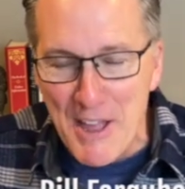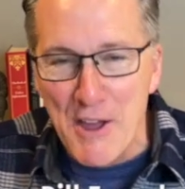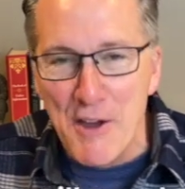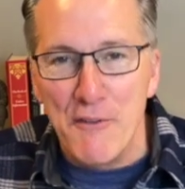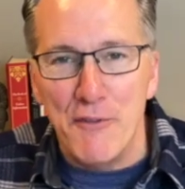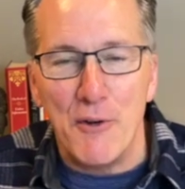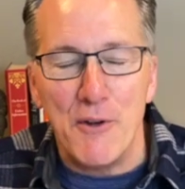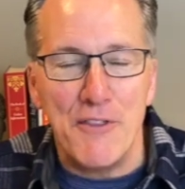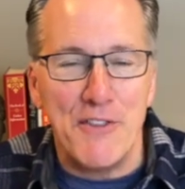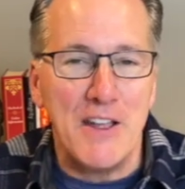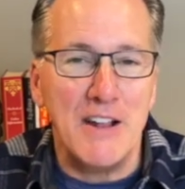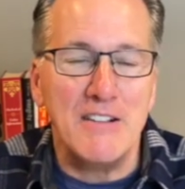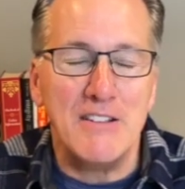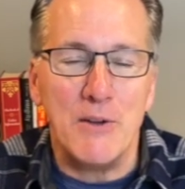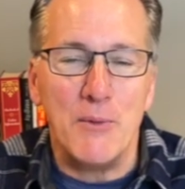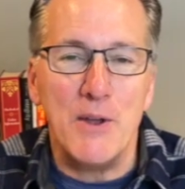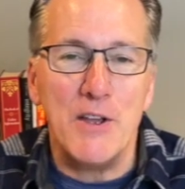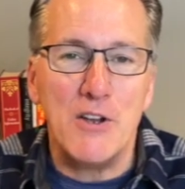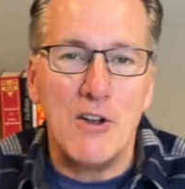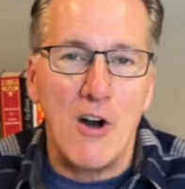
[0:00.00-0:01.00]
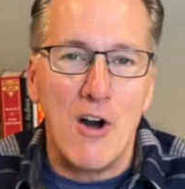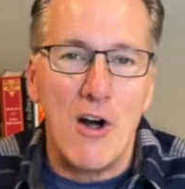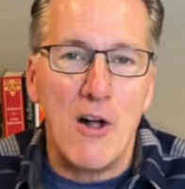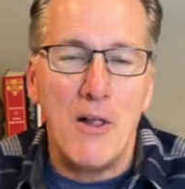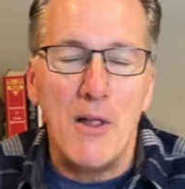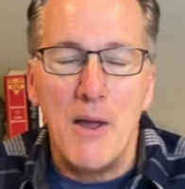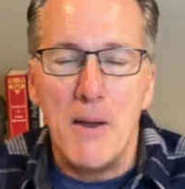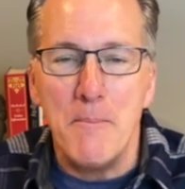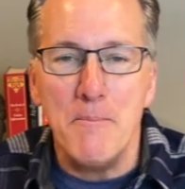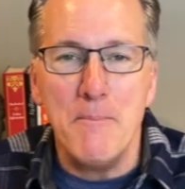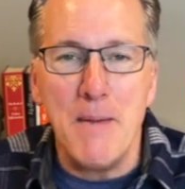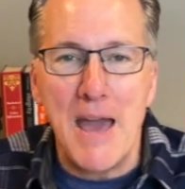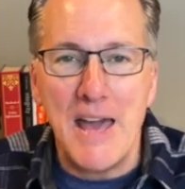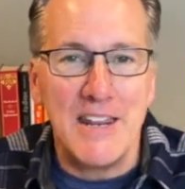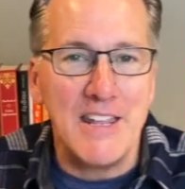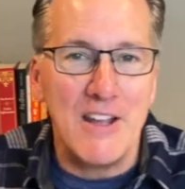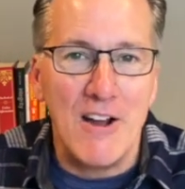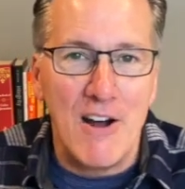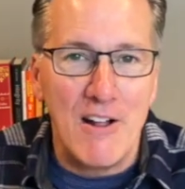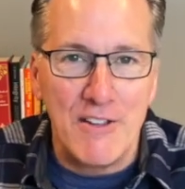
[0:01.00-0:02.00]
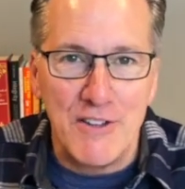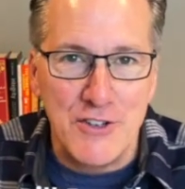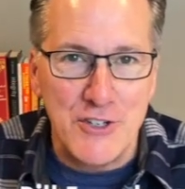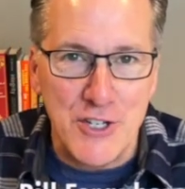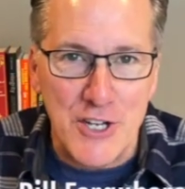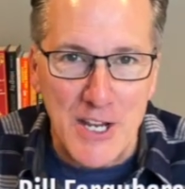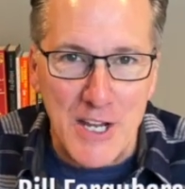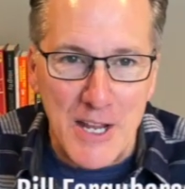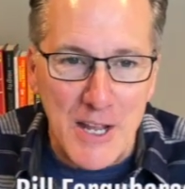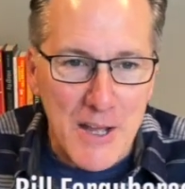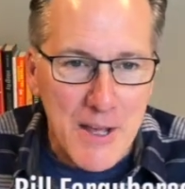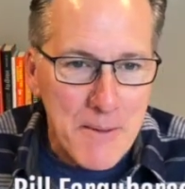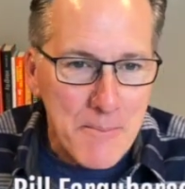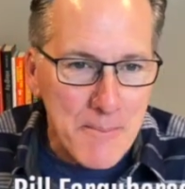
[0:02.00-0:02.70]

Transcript: for things that we call Mattiology.